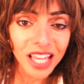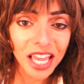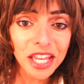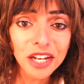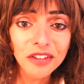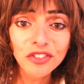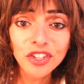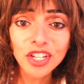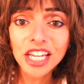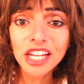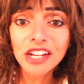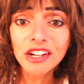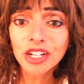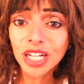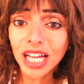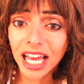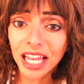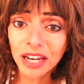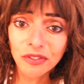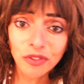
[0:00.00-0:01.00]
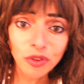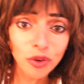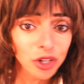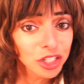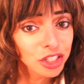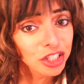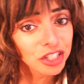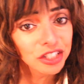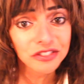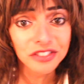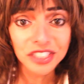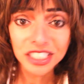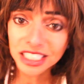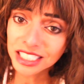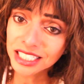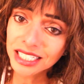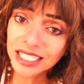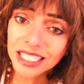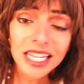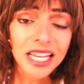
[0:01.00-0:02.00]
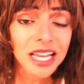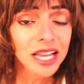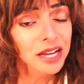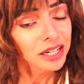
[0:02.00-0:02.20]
And if you're here in California, you're visiting,